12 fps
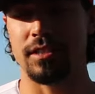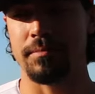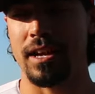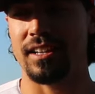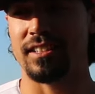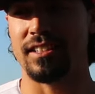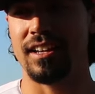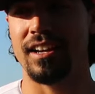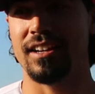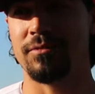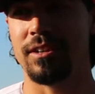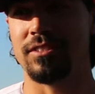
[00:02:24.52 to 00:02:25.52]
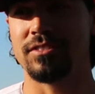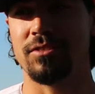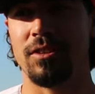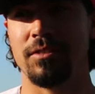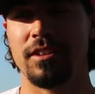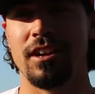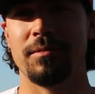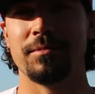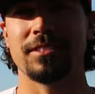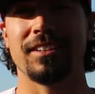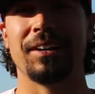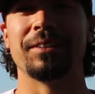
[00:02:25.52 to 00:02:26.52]
it back in the day when I was growing up,
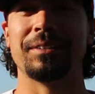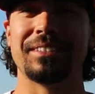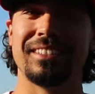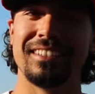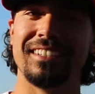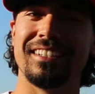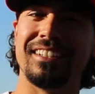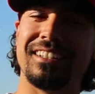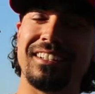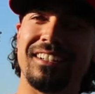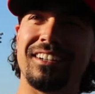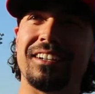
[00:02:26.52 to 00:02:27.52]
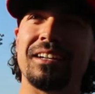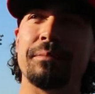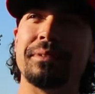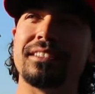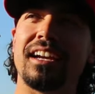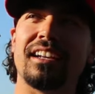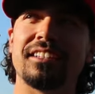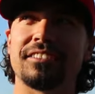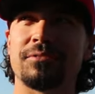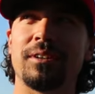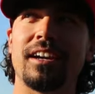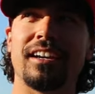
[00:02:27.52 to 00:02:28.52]
and so I would. All right, imitate his
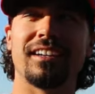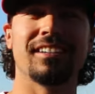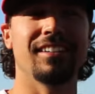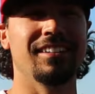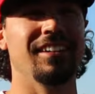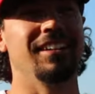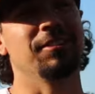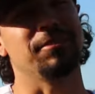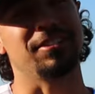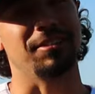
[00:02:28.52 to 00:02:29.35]
swing. We're